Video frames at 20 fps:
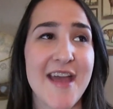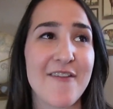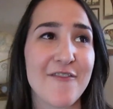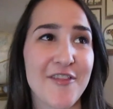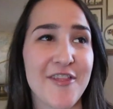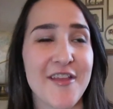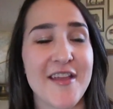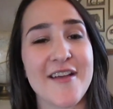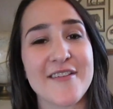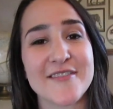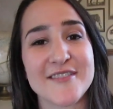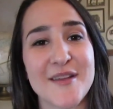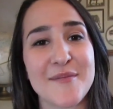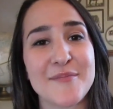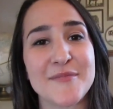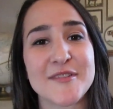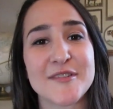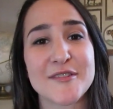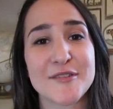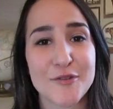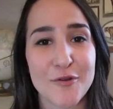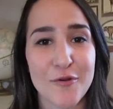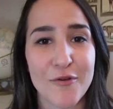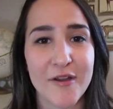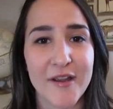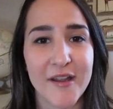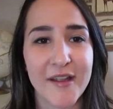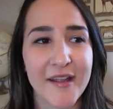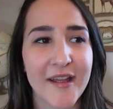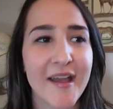Everything else I'm
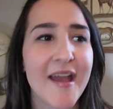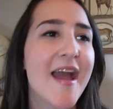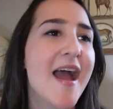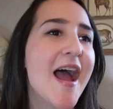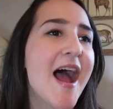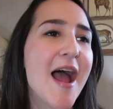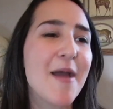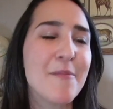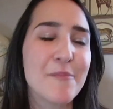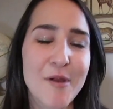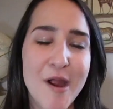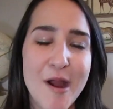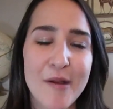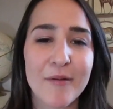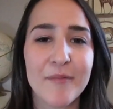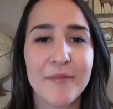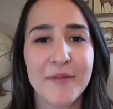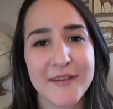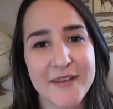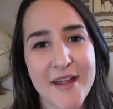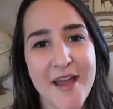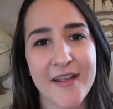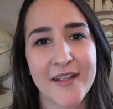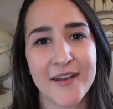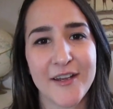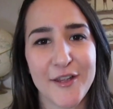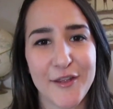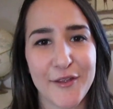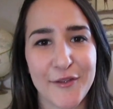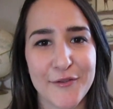storing, I'm probably not
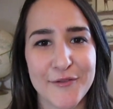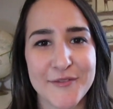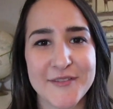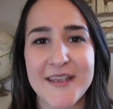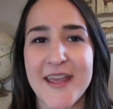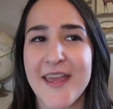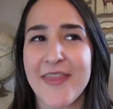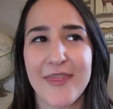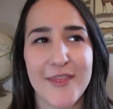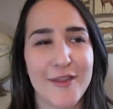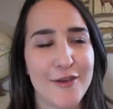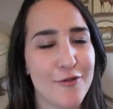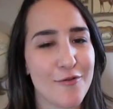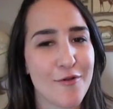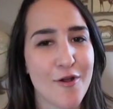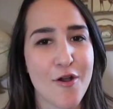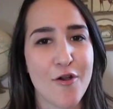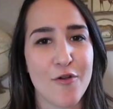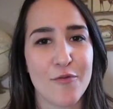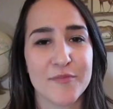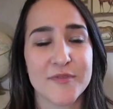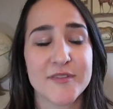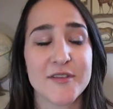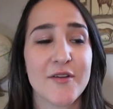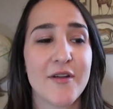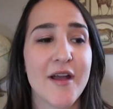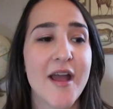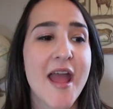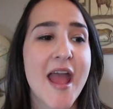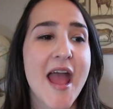gonna use in the new home.
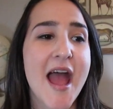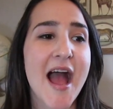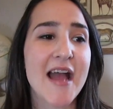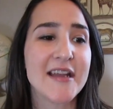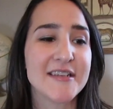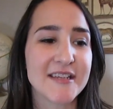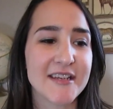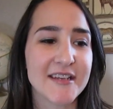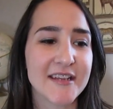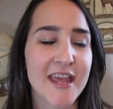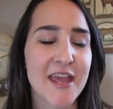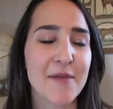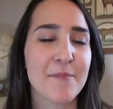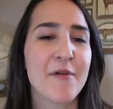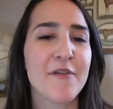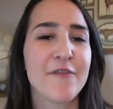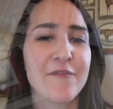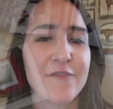So I did keep a